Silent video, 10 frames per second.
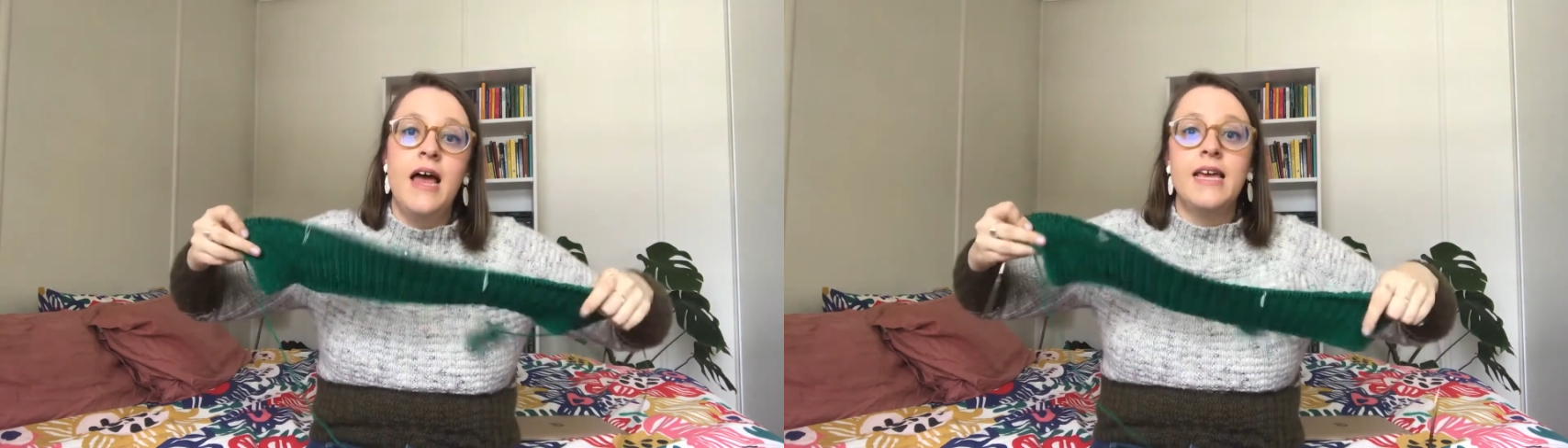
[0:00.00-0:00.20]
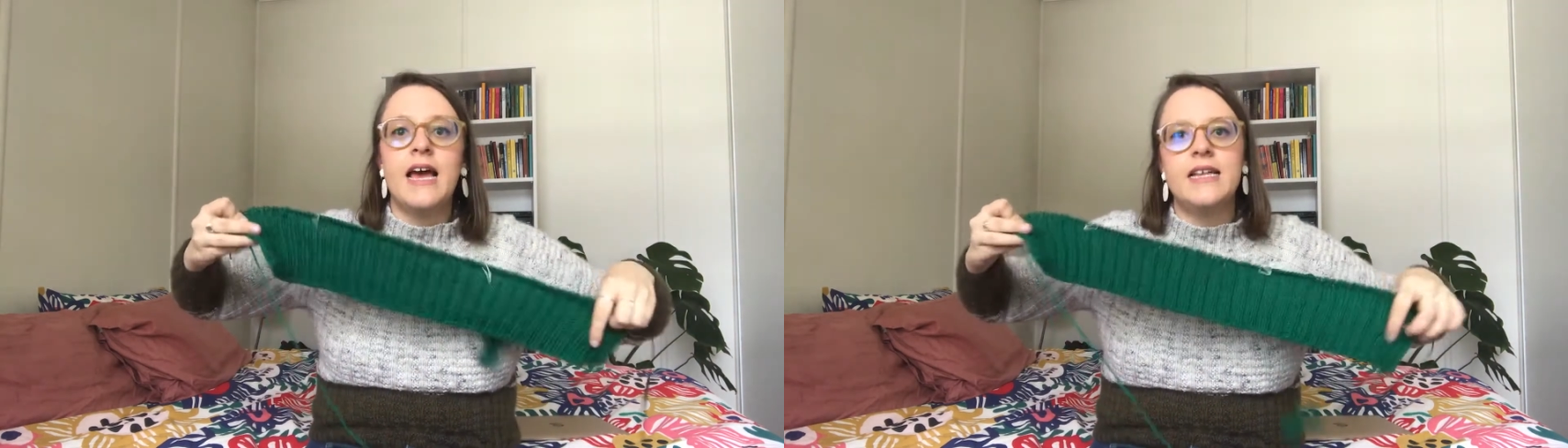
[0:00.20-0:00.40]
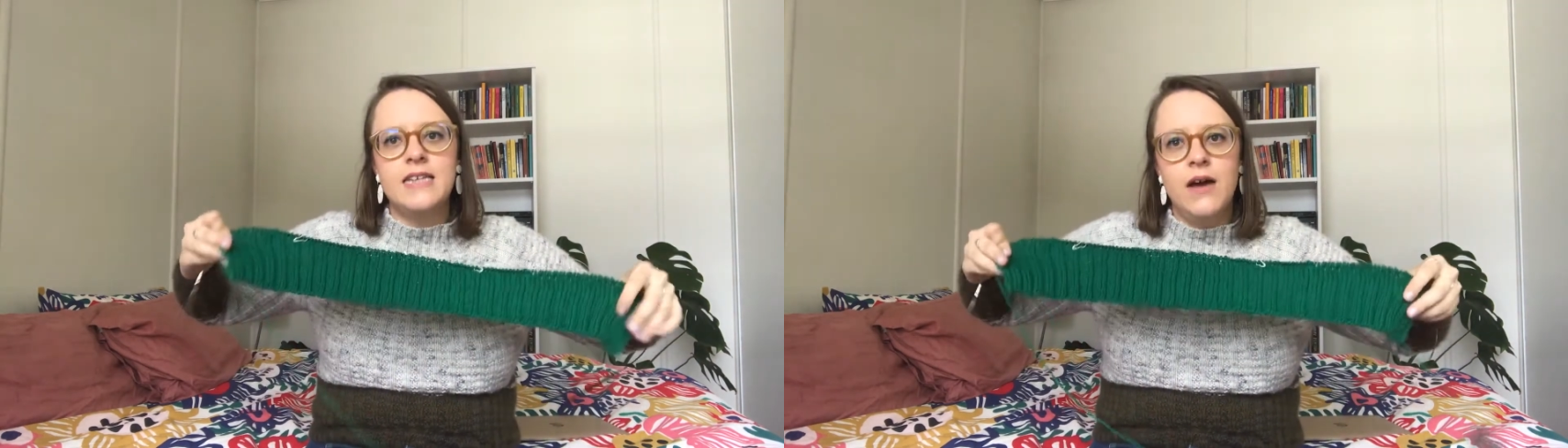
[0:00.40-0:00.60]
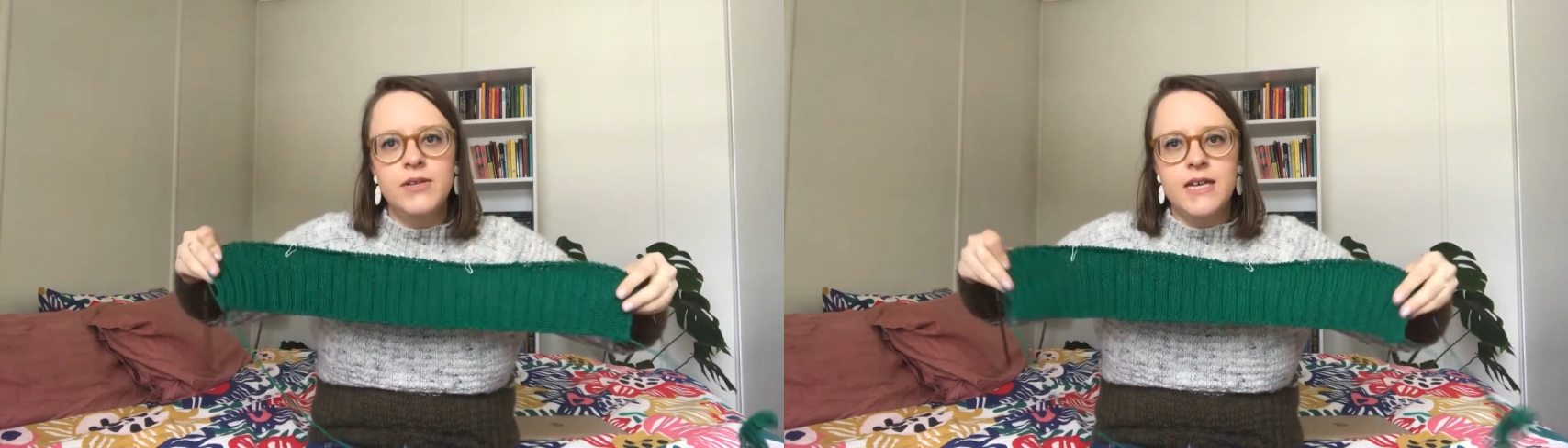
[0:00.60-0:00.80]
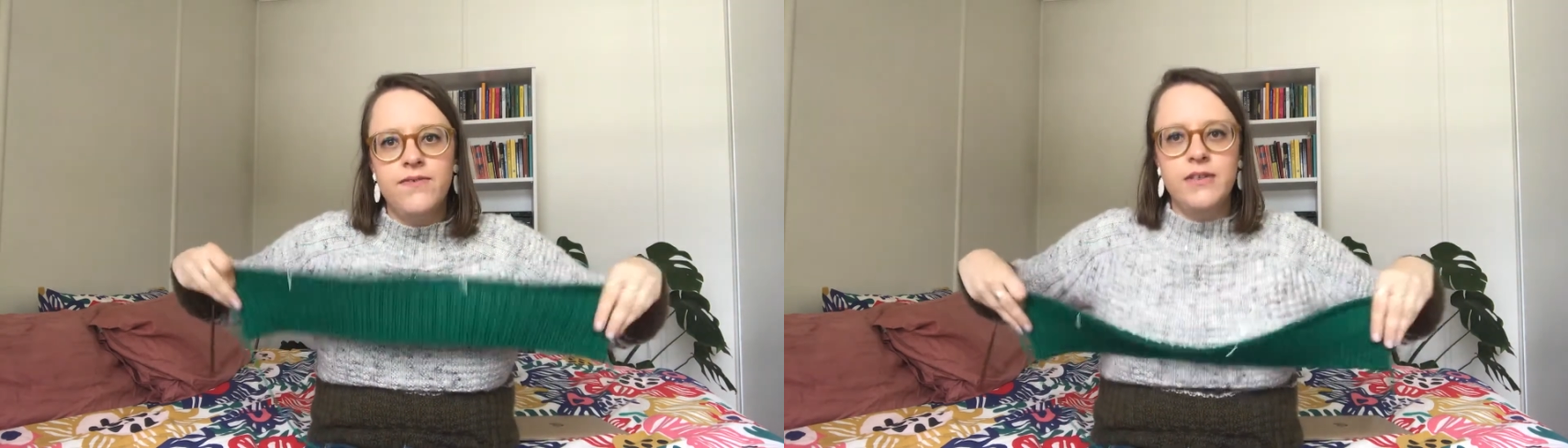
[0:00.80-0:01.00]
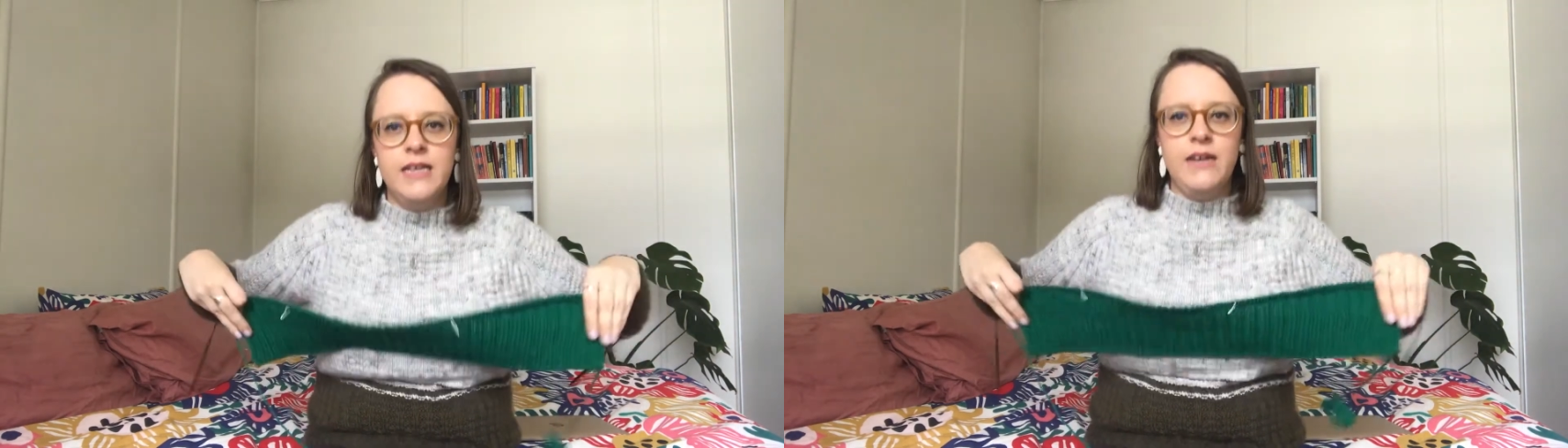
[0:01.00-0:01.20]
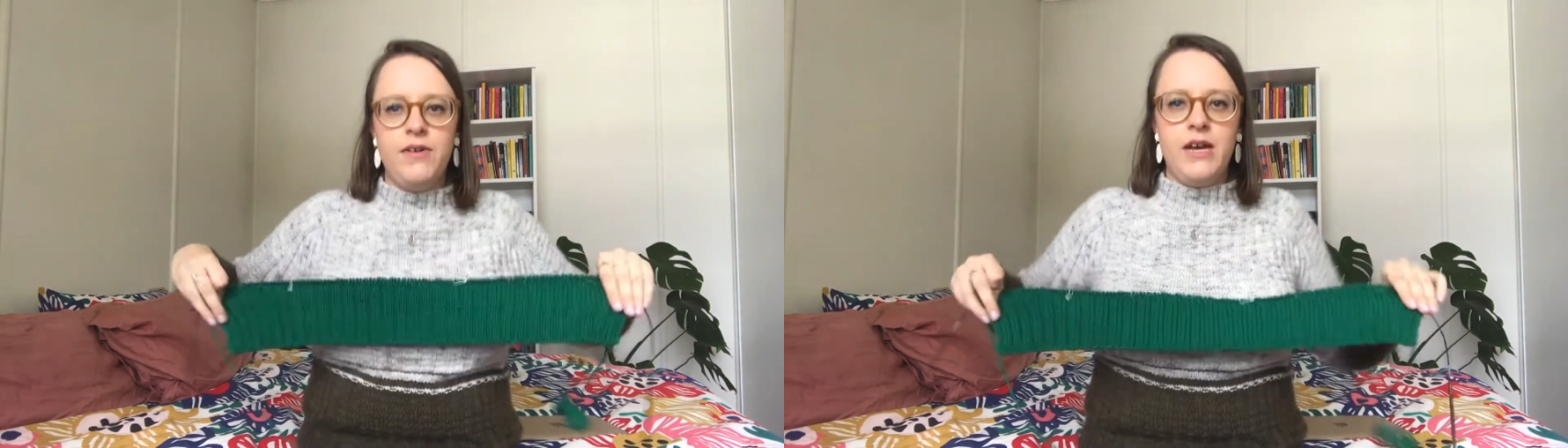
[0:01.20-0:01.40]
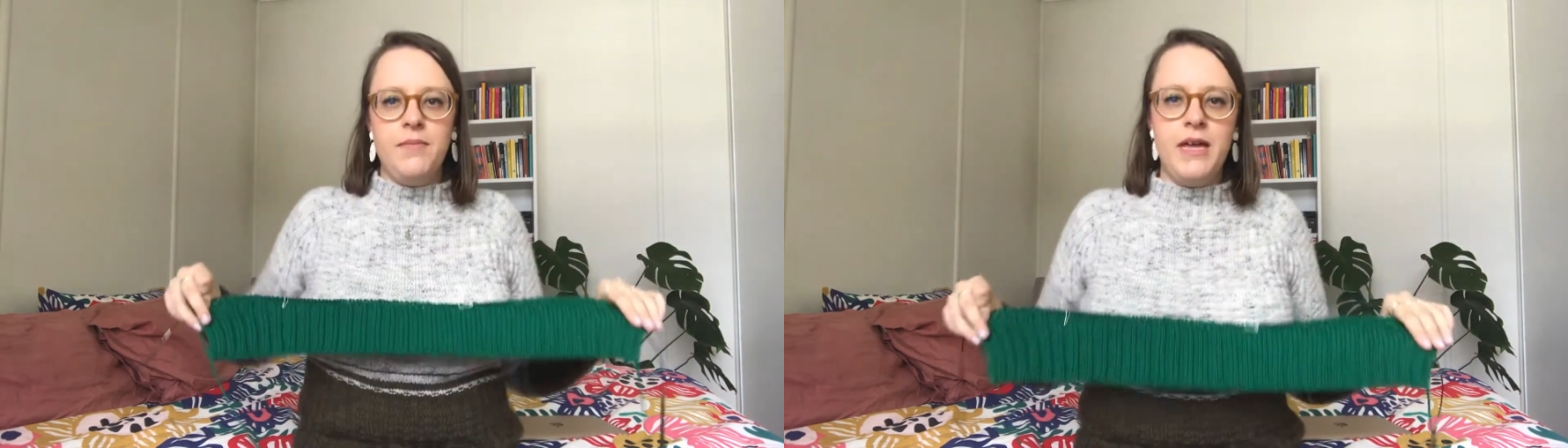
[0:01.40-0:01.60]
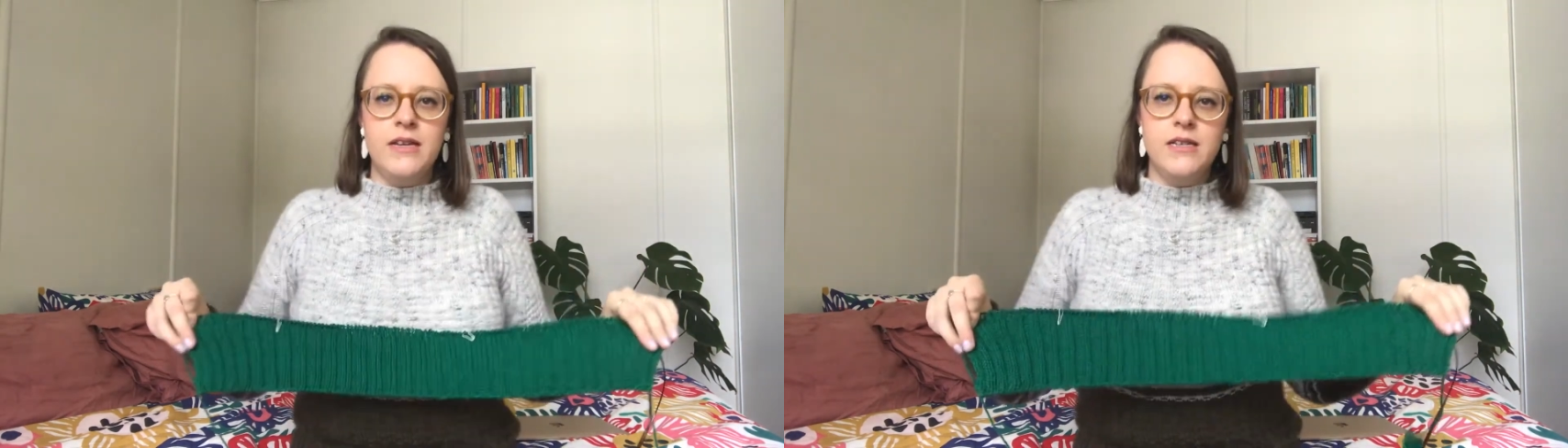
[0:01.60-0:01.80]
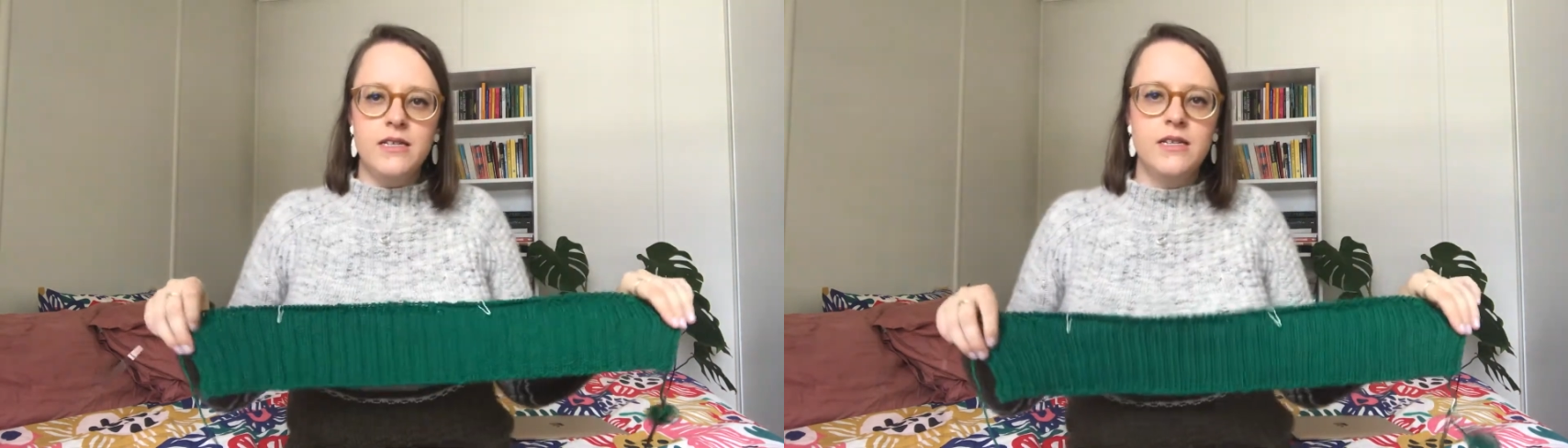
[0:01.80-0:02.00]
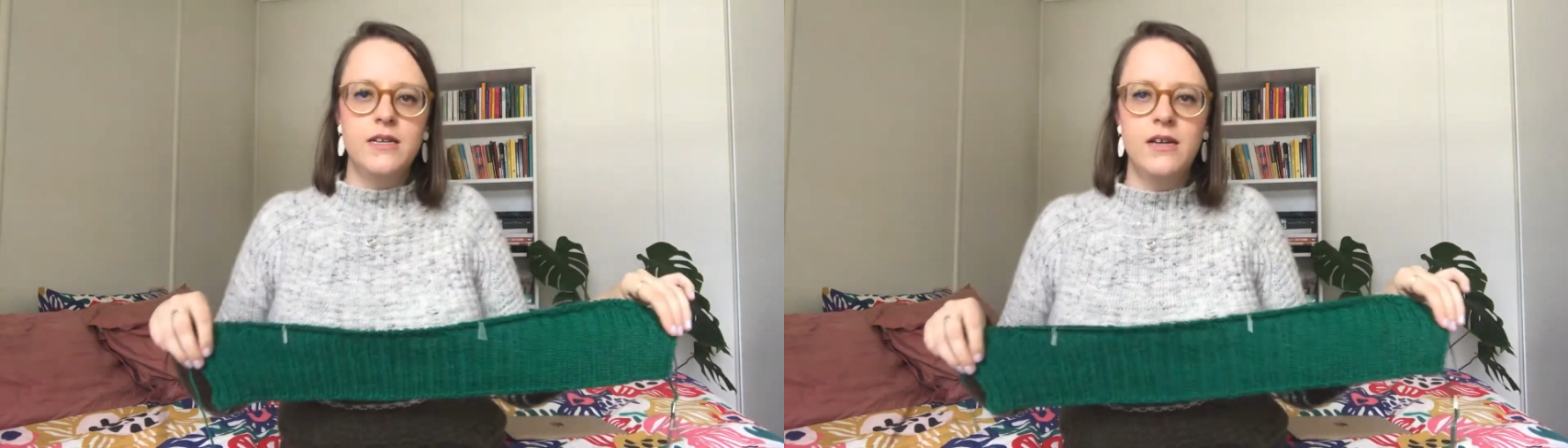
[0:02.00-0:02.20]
Yeah, I would definitely recommend,